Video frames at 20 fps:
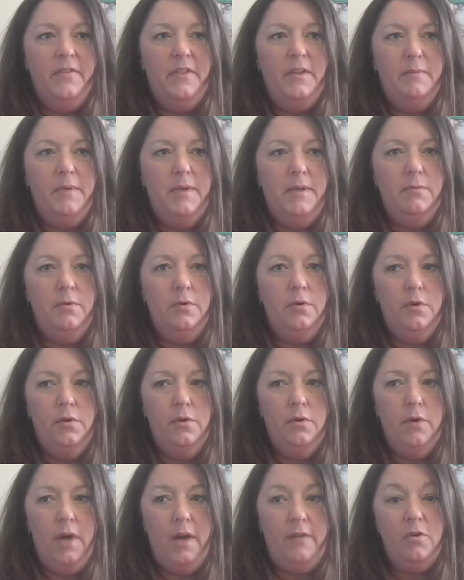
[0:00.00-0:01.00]
The people
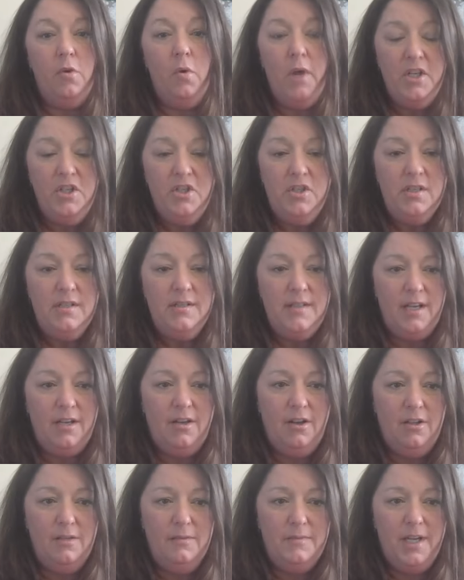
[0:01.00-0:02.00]
who have questions, I
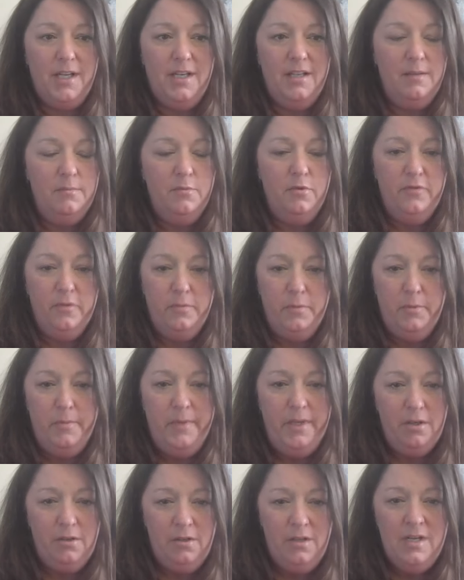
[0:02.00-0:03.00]
call them kind of the movable
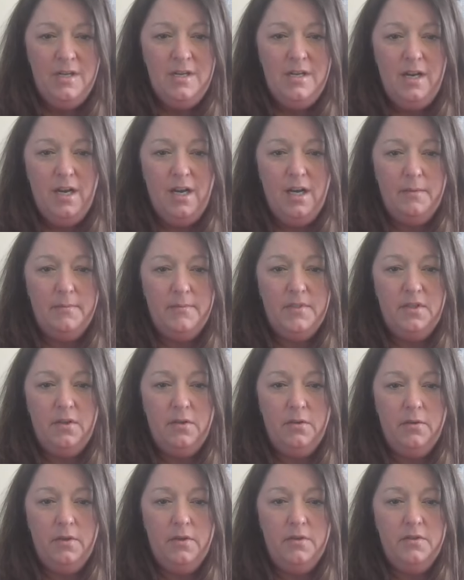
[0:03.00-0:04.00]
middle. Um,
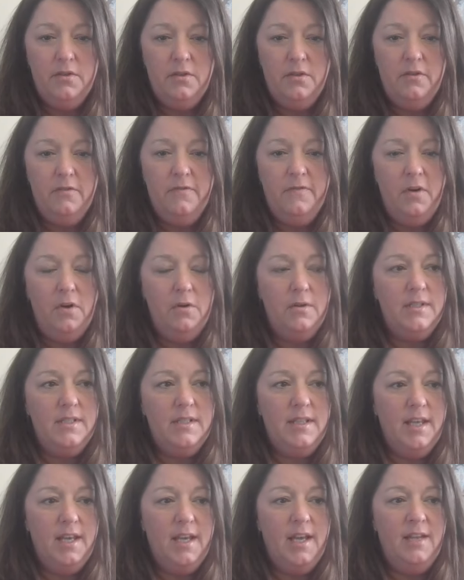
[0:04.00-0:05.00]
so those are the folks
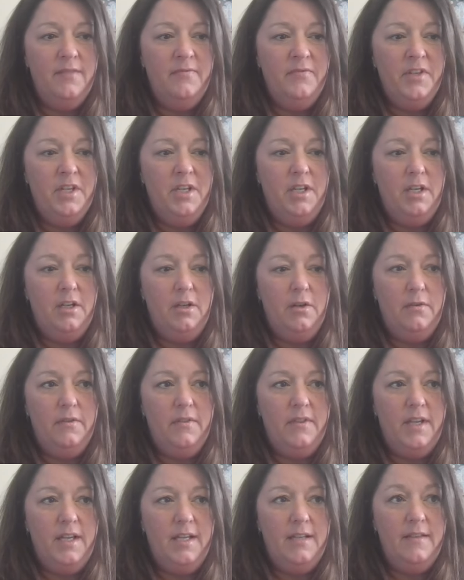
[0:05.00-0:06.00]
that you know
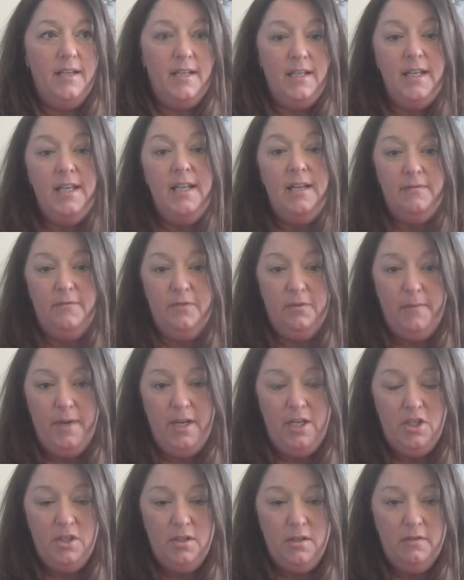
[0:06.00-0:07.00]
they they need
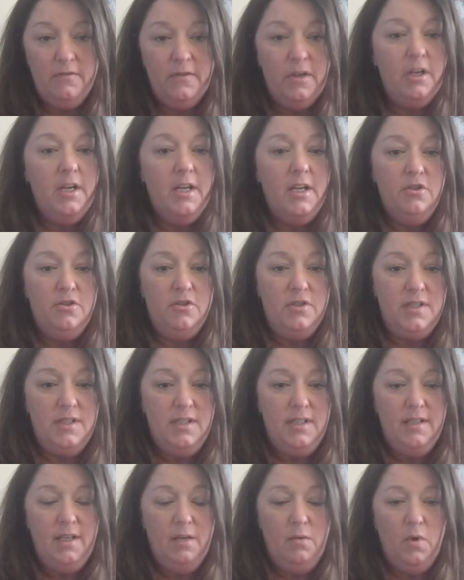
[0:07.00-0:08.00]
information. They're very
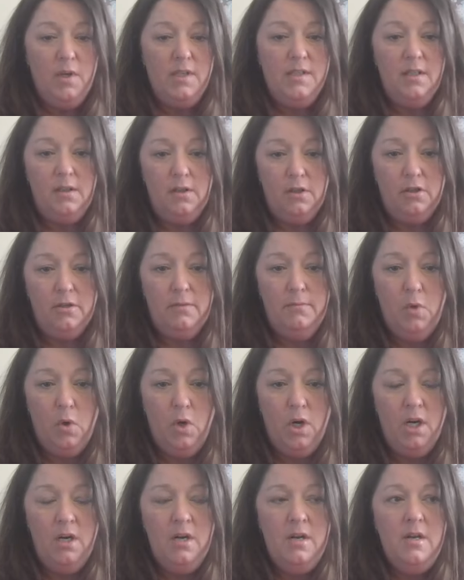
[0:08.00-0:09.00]
interested. They want to learn
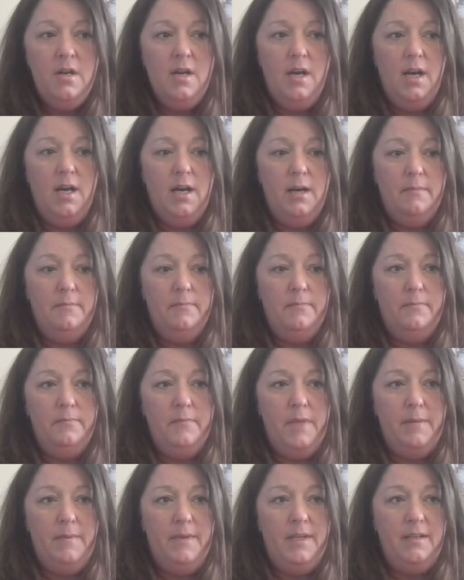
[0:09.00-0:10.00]
more. Um,
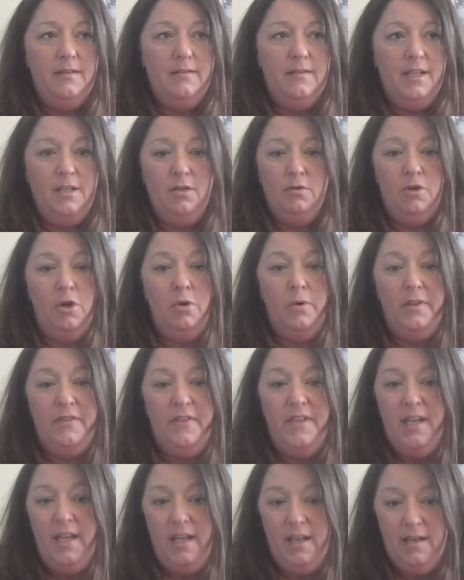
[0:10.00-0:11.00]
maybe they don't know a
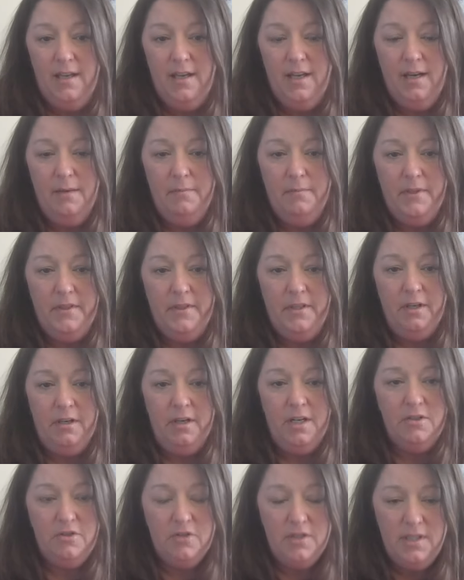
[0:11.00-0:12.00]
thing, um, but
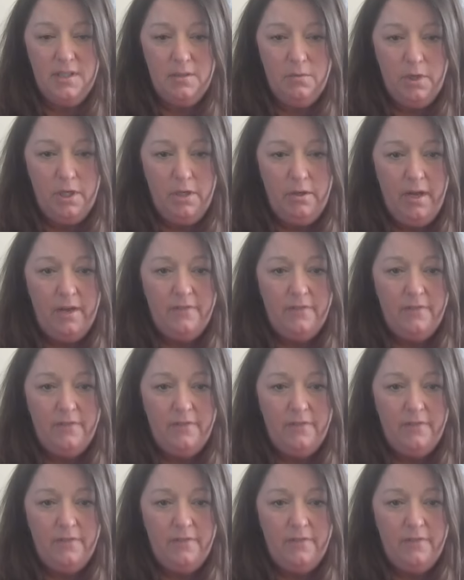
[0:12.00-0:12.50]
they're interested in what you